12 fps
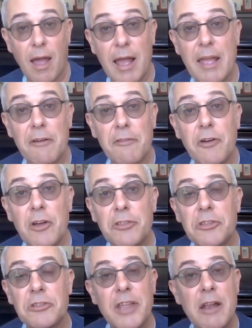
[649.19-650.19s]
"I have heard
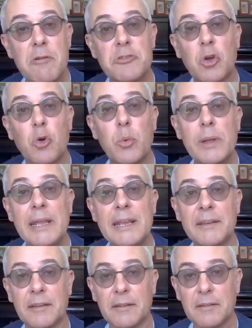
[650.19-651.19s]
that there is a
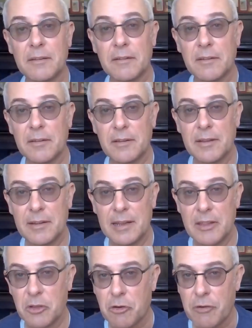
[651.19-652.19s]
queen
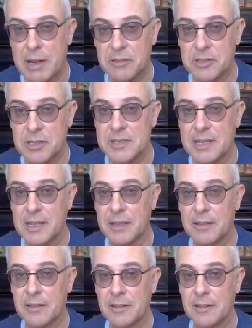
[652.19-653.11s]
in the great city.